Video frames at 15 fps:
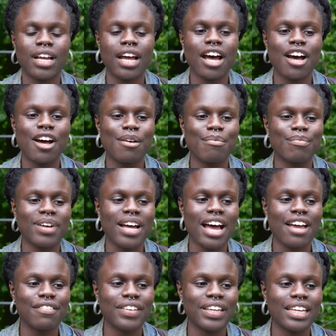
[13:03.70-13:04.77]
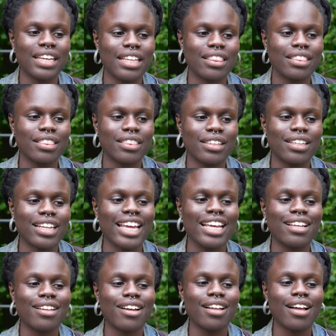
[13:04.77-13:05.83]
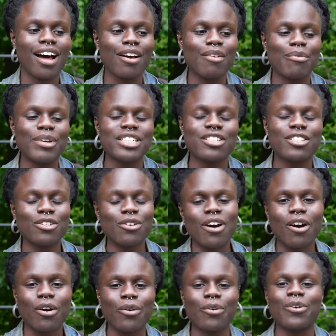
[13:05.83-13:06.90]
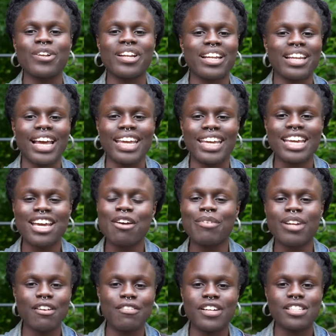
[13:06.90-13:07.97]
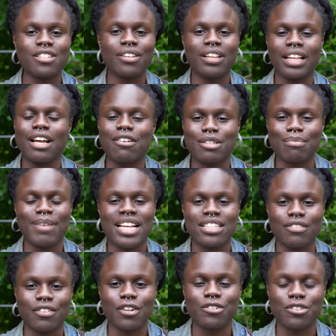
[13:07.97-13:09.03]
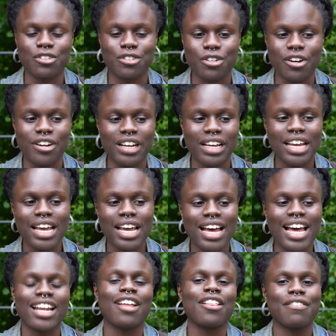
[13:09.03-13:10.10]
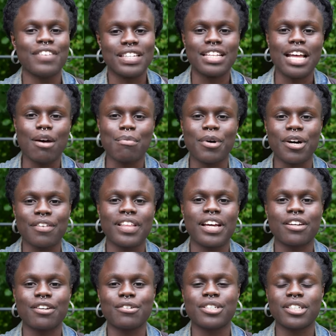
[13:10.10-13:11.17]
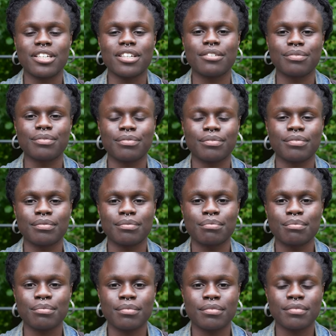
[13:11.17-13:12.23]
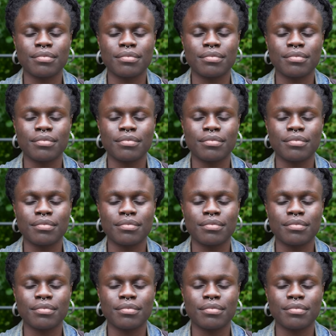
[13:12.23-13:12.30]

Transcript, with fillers: Um, I think like we just saw our hall. Like when I first saw that, that was a massive culture shock, and other things that are part of that culture. Yeah.